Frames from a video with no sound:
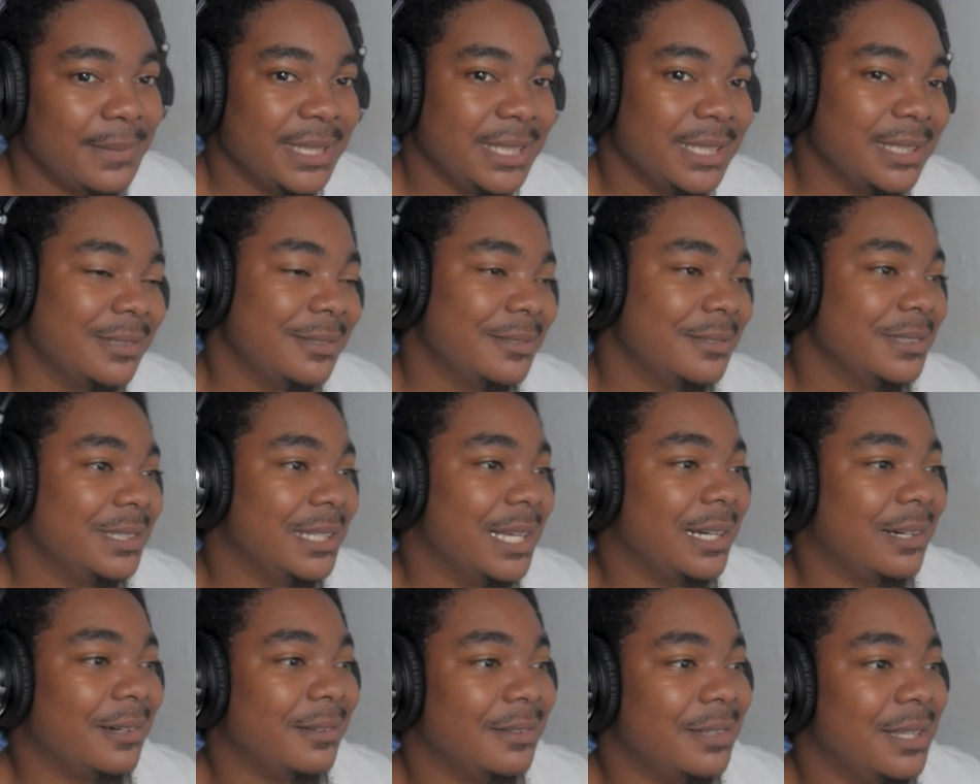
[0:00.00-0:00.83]
Yo,
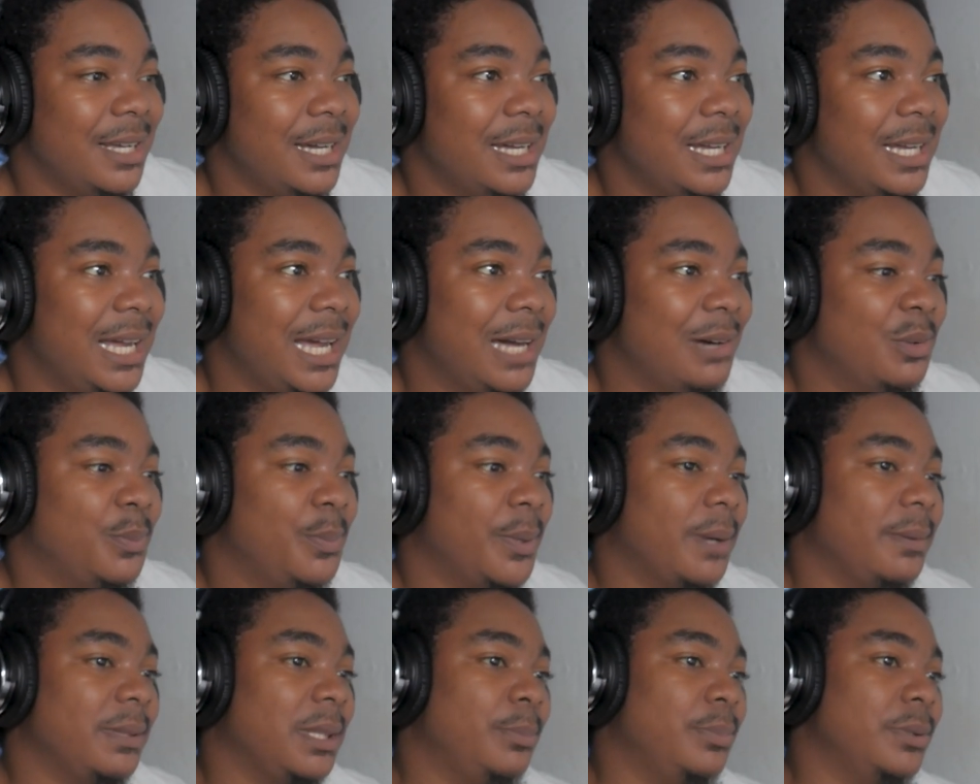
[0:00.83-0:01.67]
not gonna lie, I would
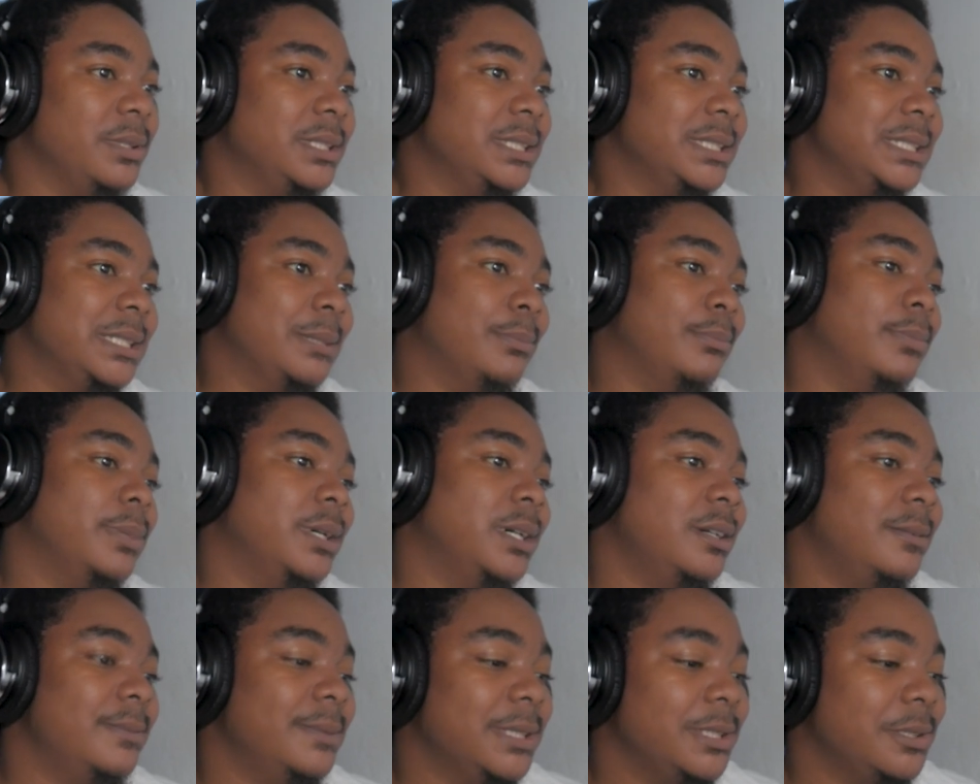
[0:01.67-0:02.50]
probably put this
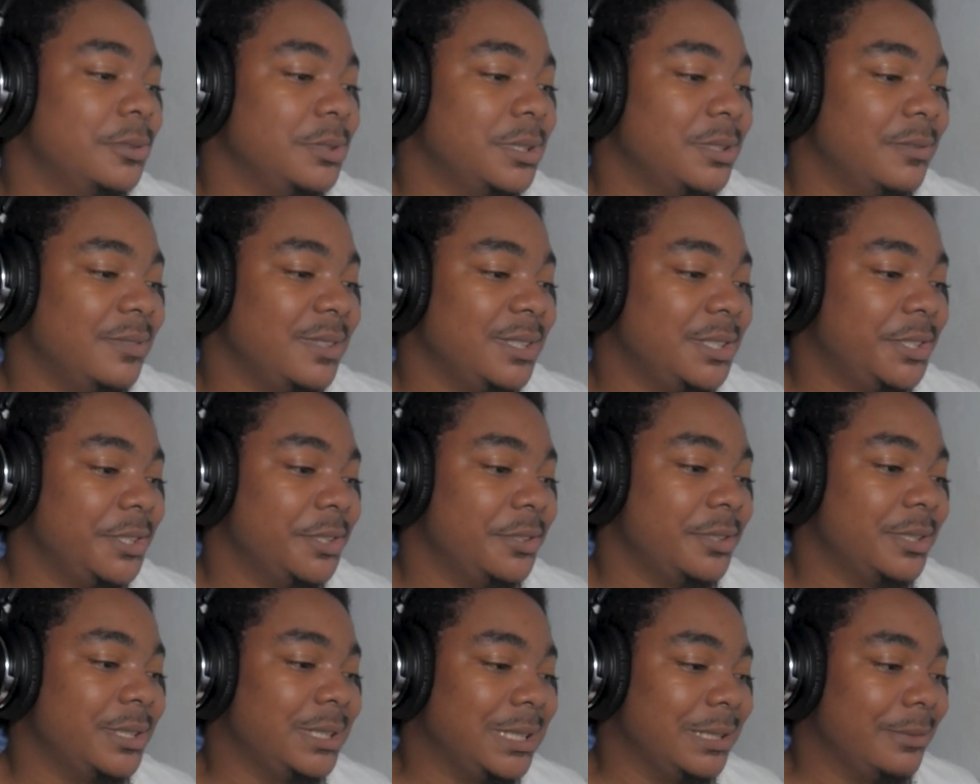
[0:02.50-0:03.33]
above Knuckles
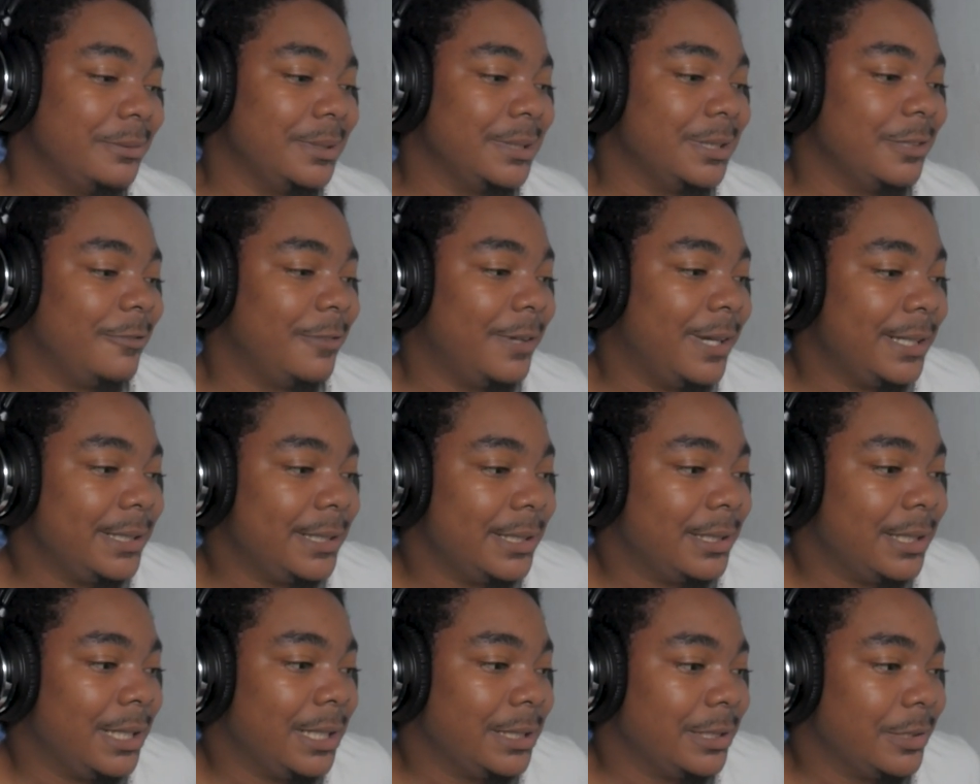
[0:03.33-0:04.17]
Adventure, considering the fact
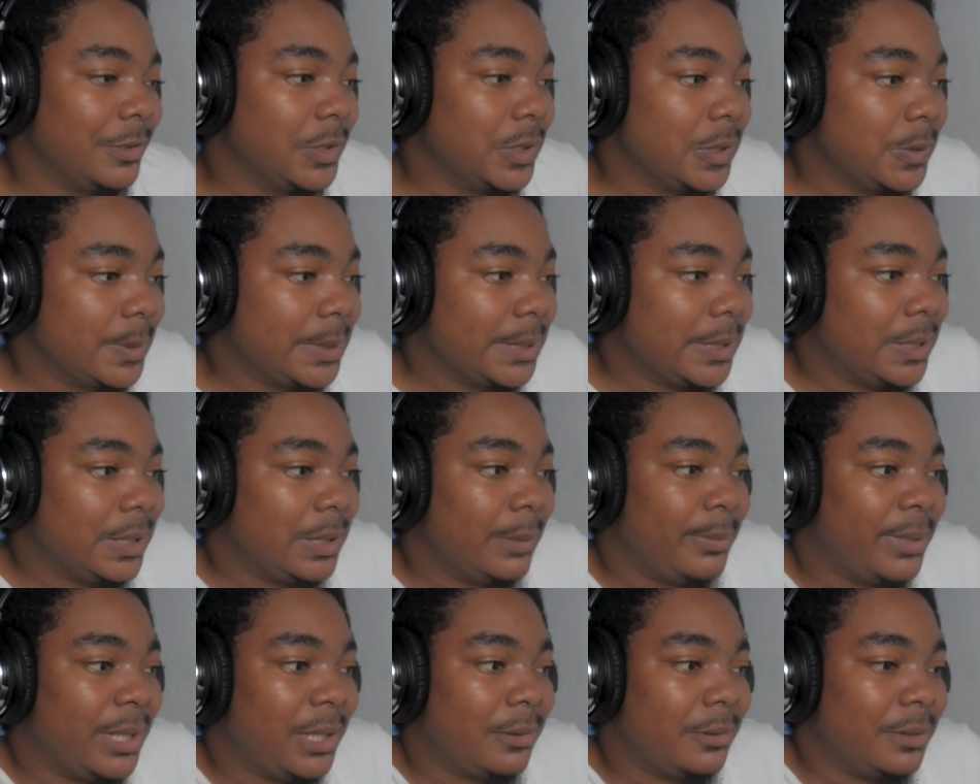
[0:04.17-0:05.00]
that like Knuckles is all
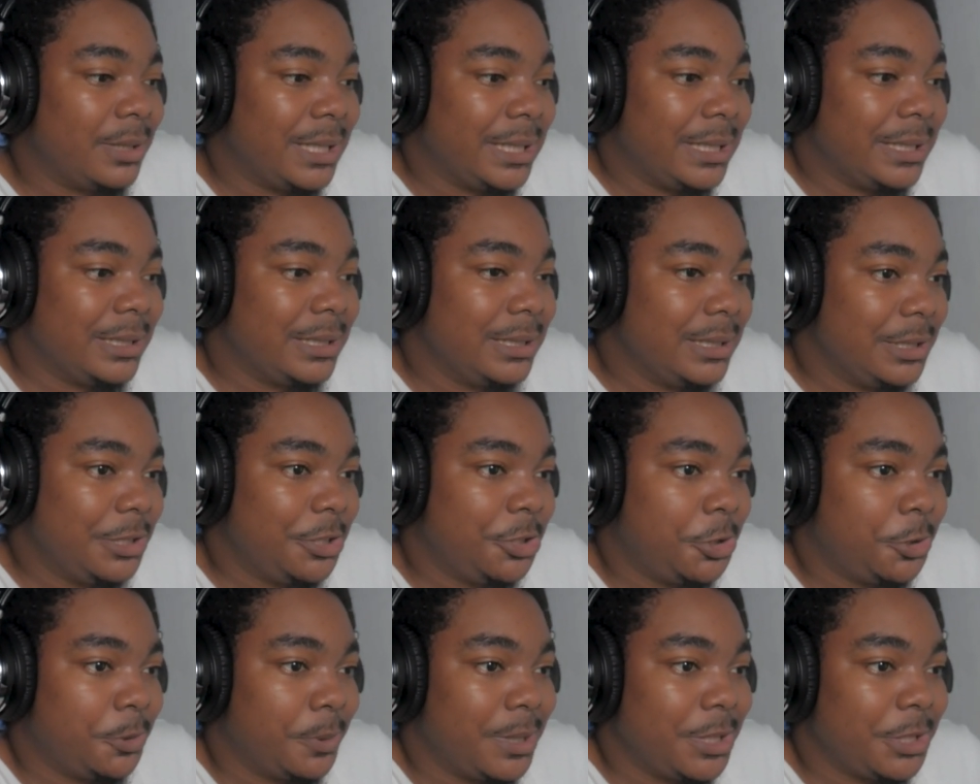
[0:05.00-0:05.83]
about like
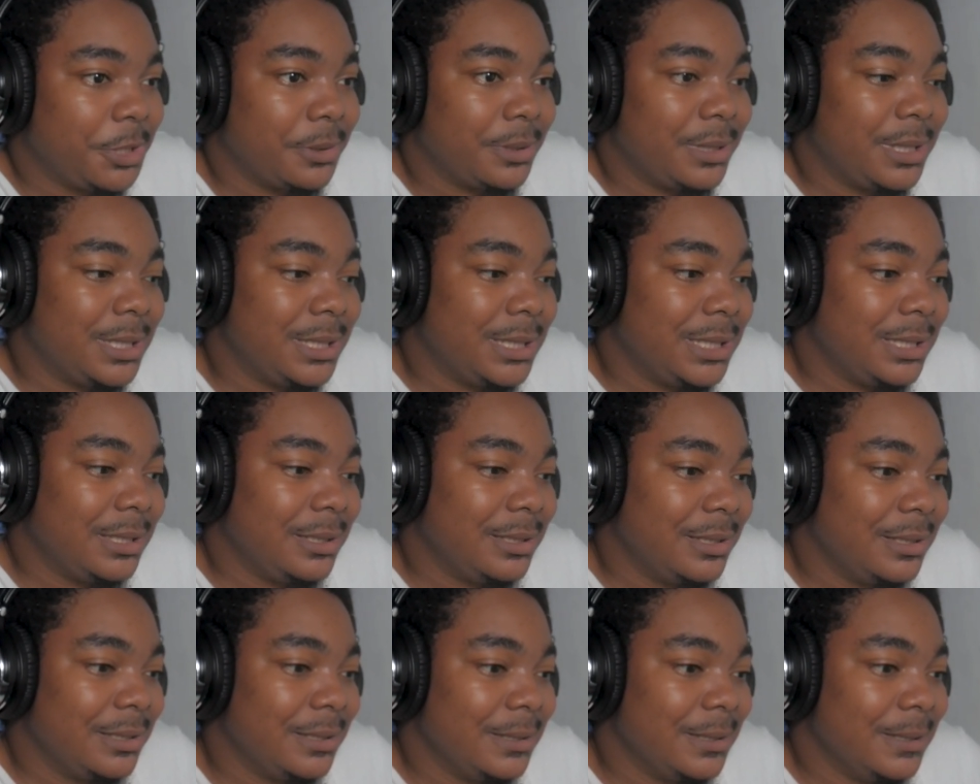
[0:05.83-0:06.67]
treasure hunting,
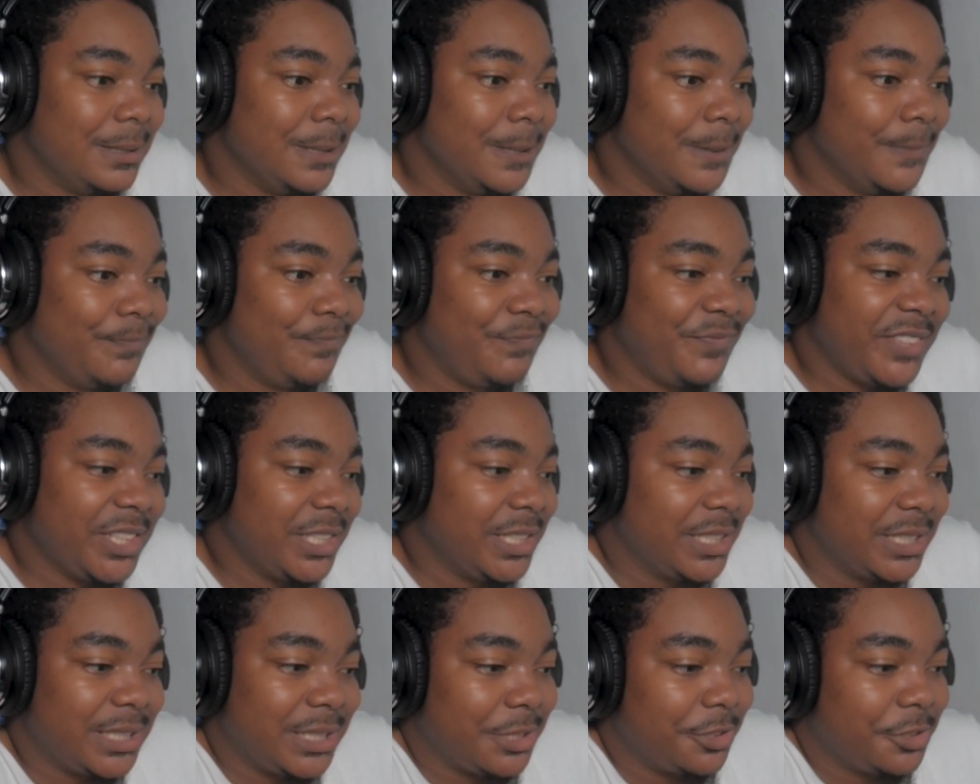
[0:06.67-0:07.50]

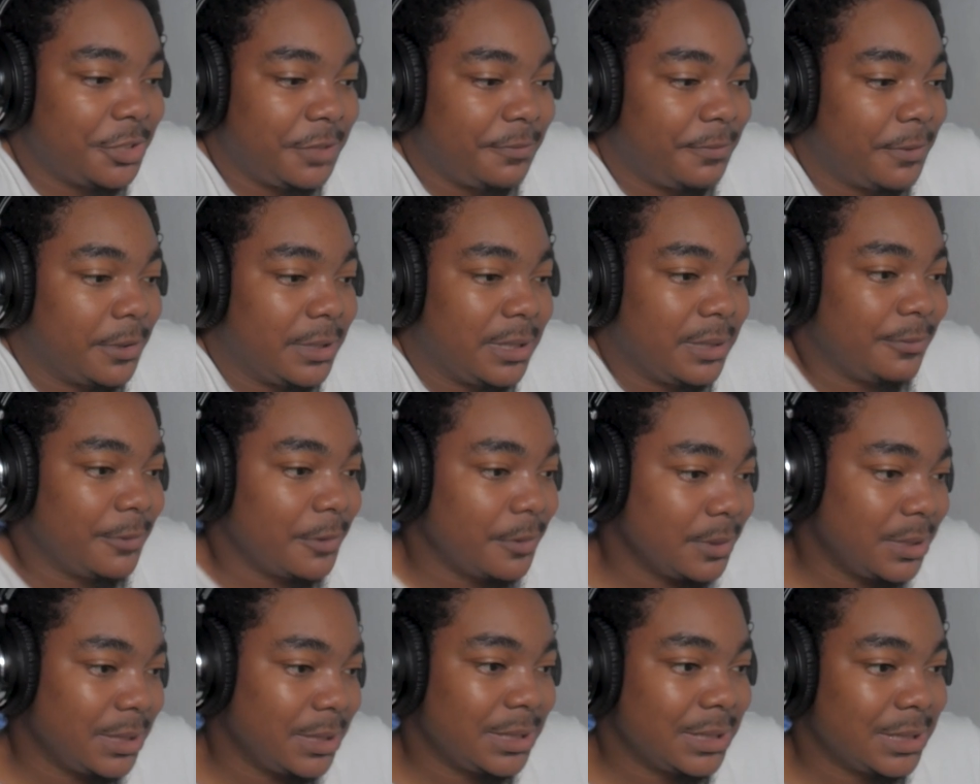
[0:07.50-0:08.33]
just searching for
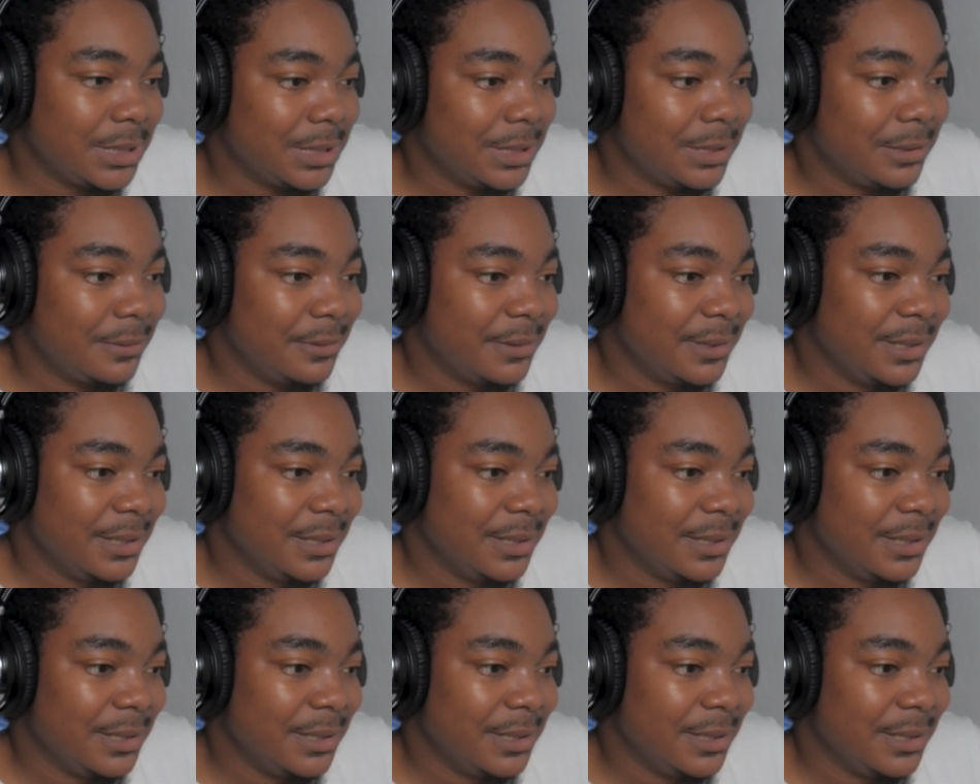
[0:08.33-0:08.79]
emeralds and stuff.